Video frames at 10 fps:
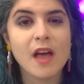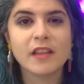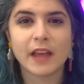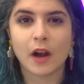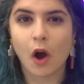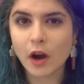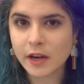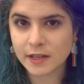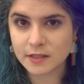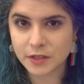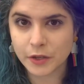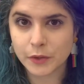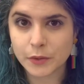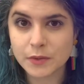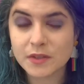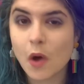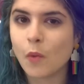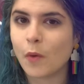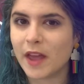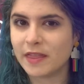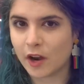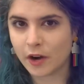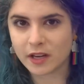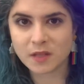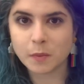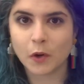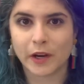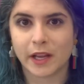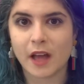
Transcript: that artists use when they're exploring